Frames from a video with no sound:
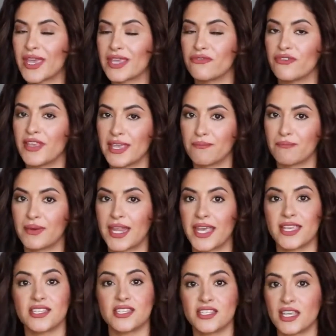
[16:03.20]
wavy in
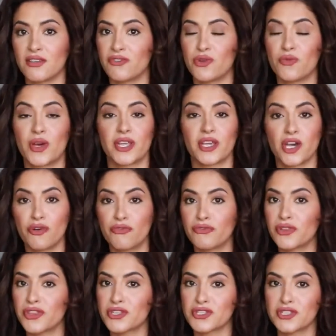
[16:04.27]
place. If you want to go
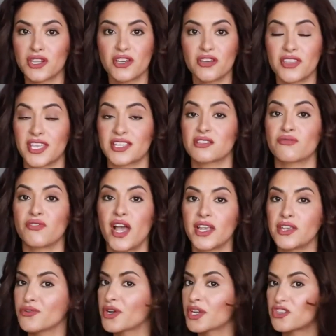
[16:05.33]
for this look, that's
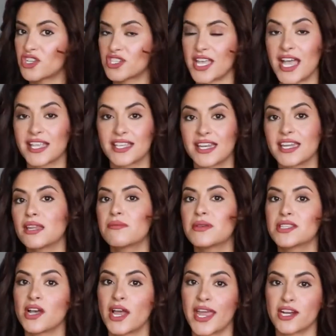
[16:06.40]
fine. You can just add a little
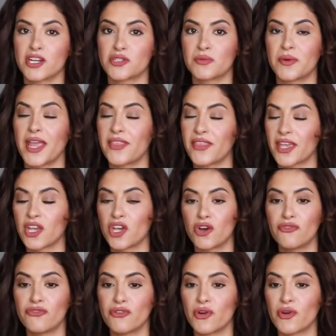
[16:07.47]
bit of hairspray and then
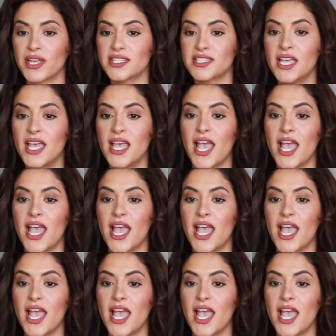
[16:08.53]
go for it.